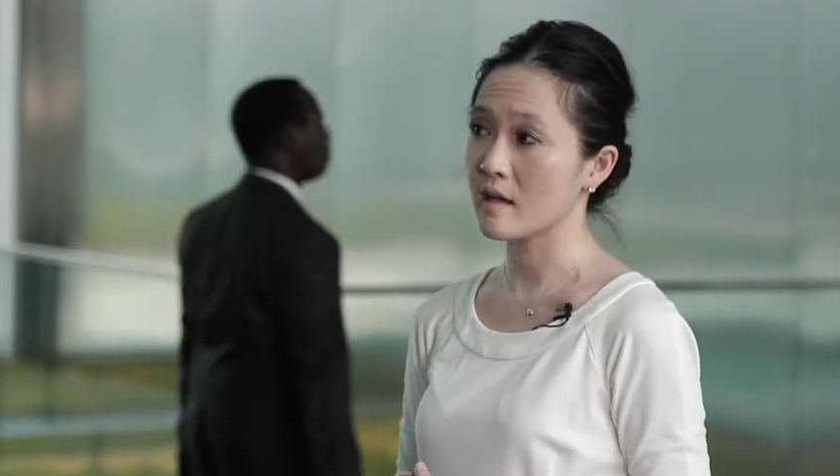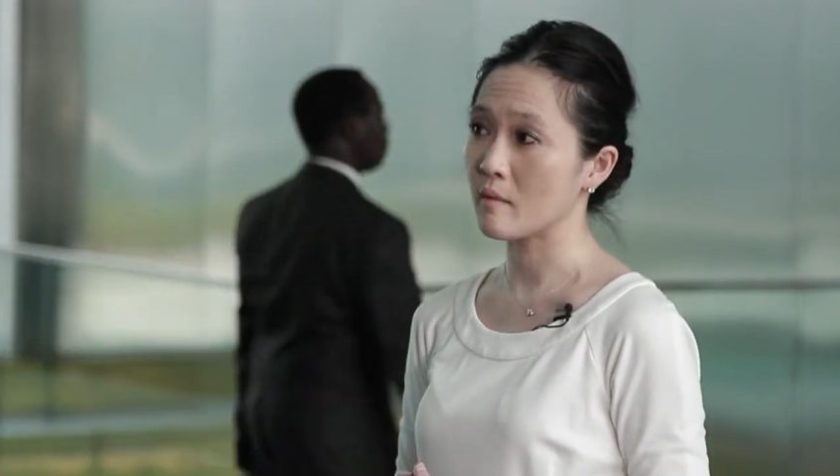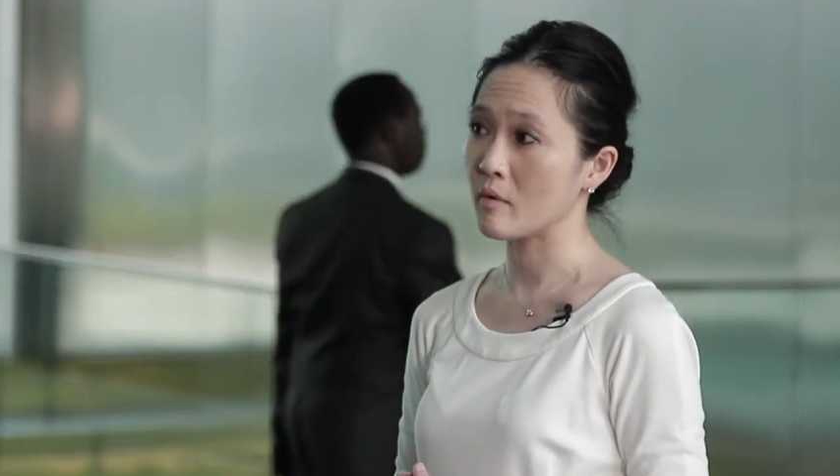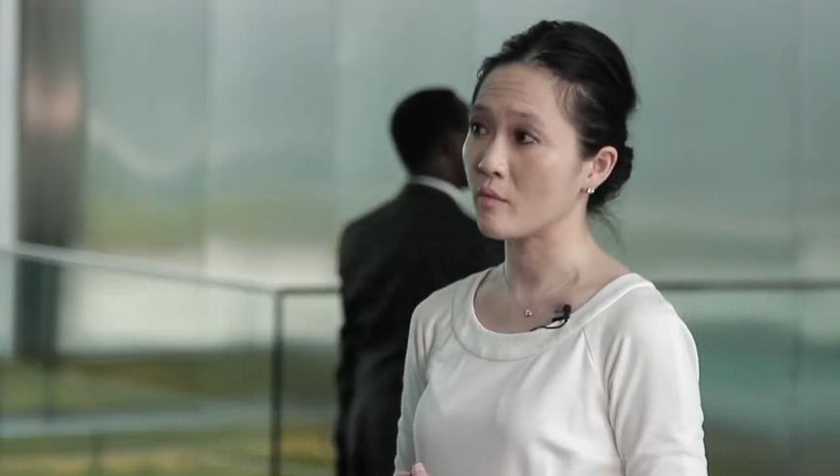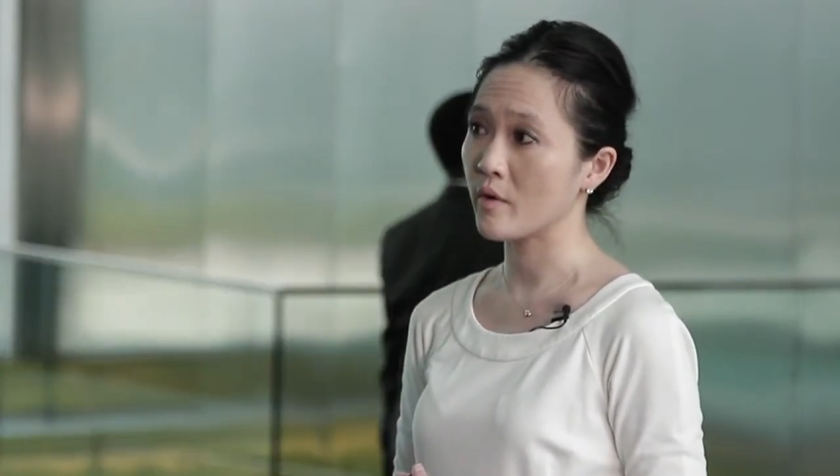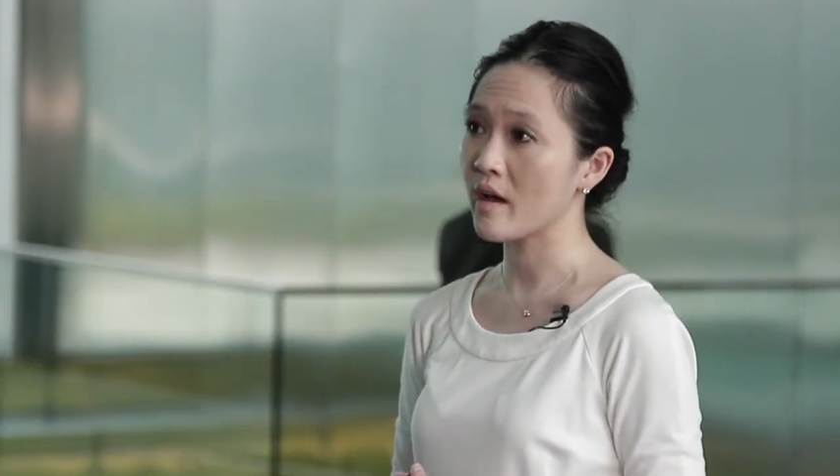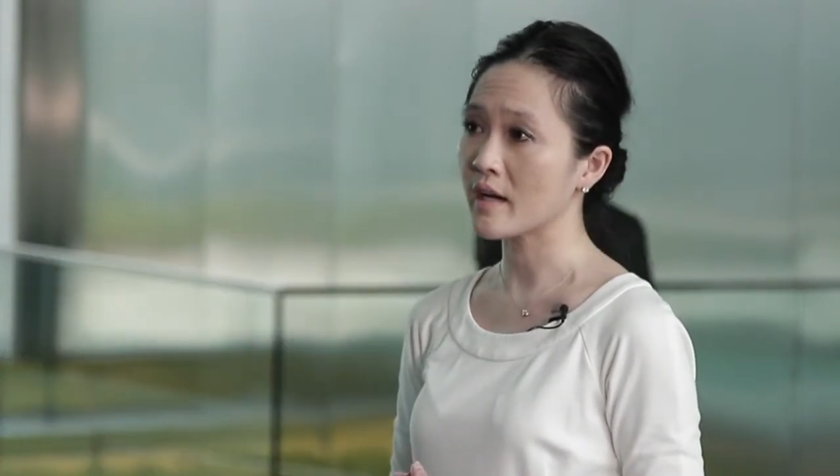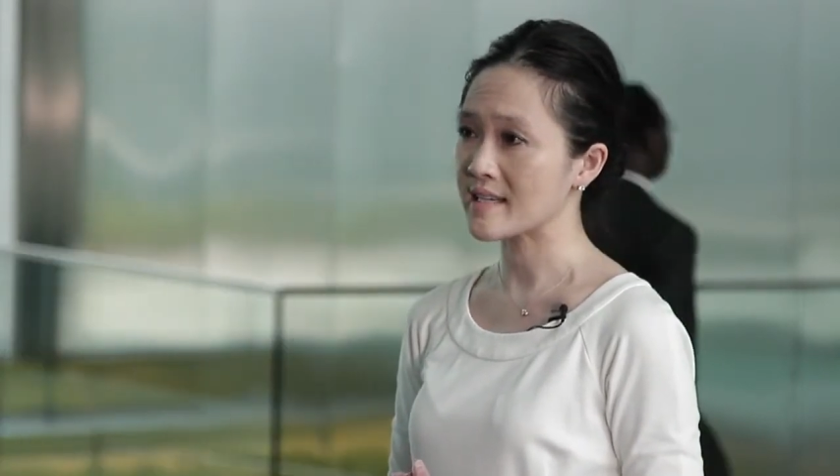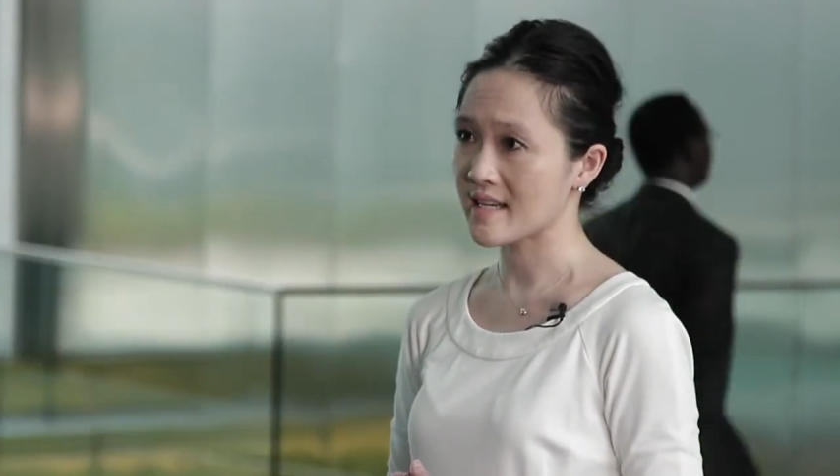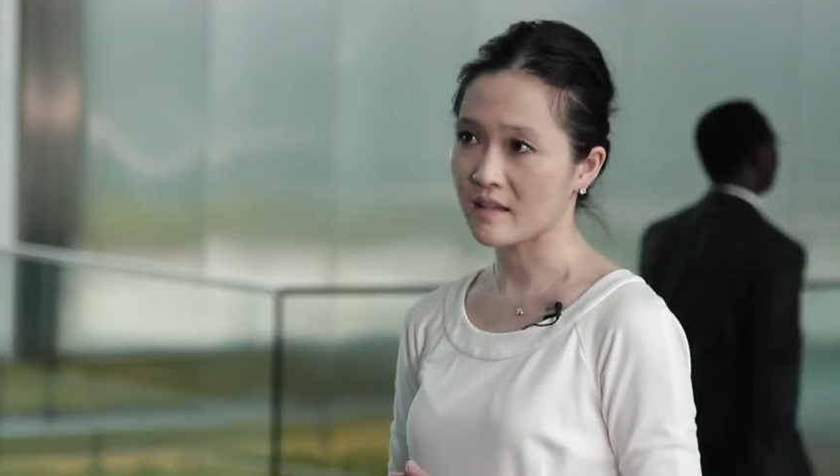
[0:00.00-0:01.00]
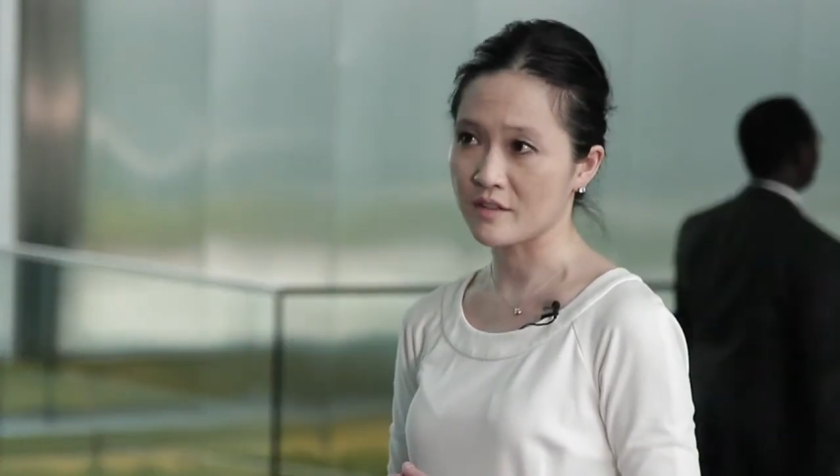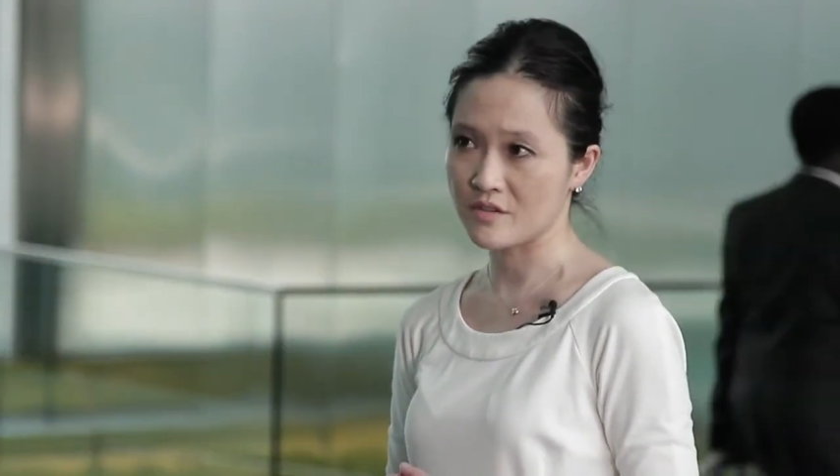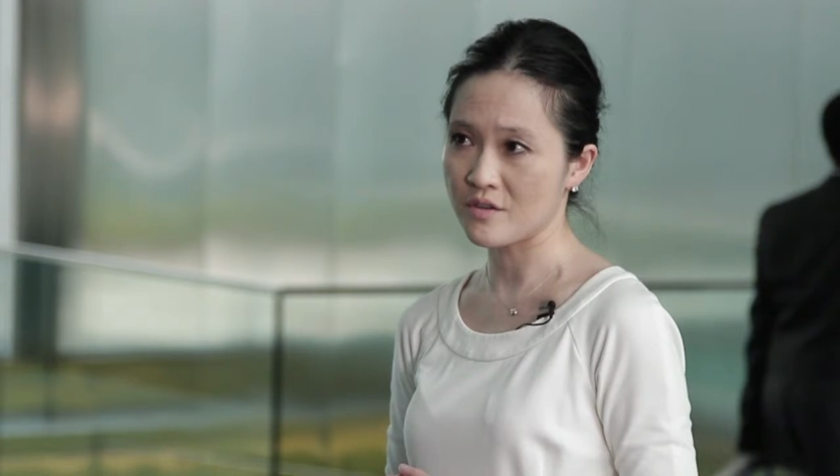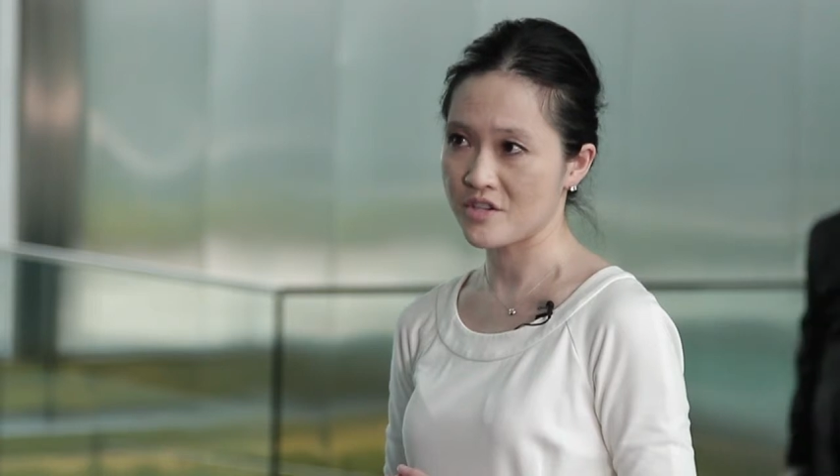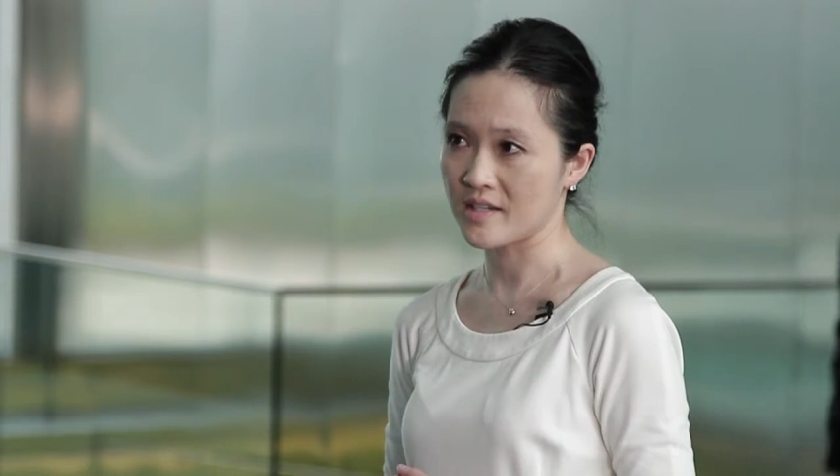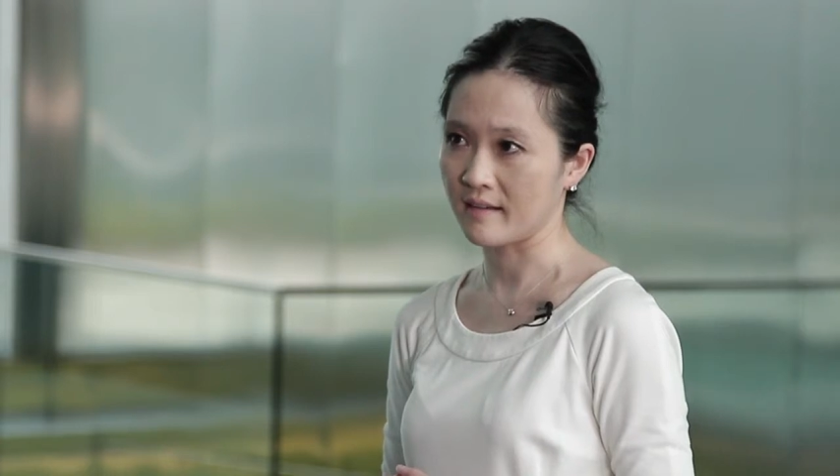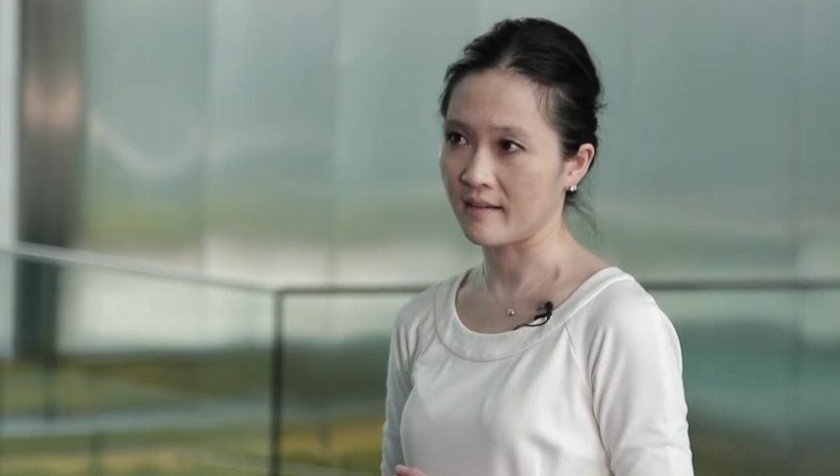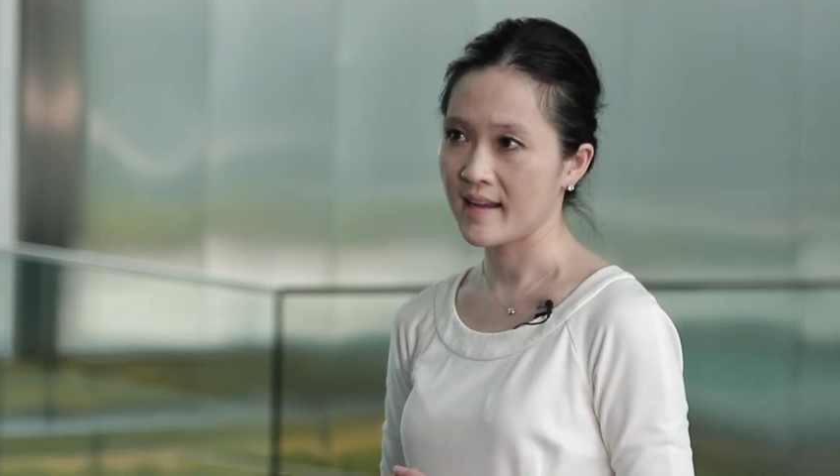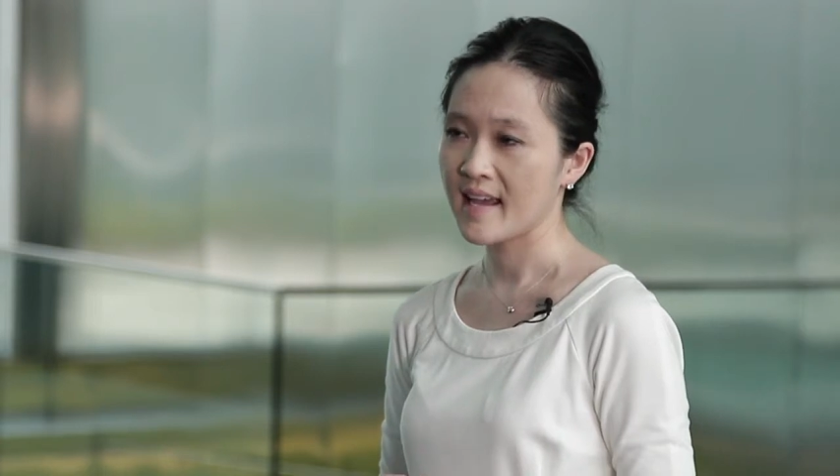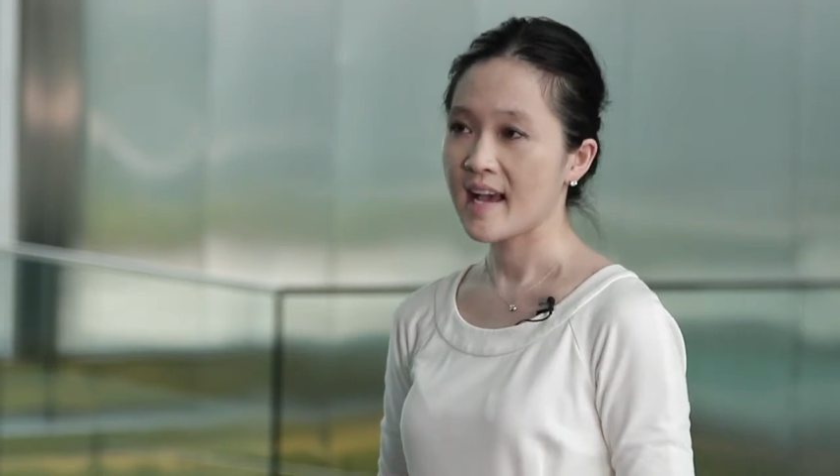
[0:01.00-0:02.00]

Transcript: uh, but we're not exactly certain.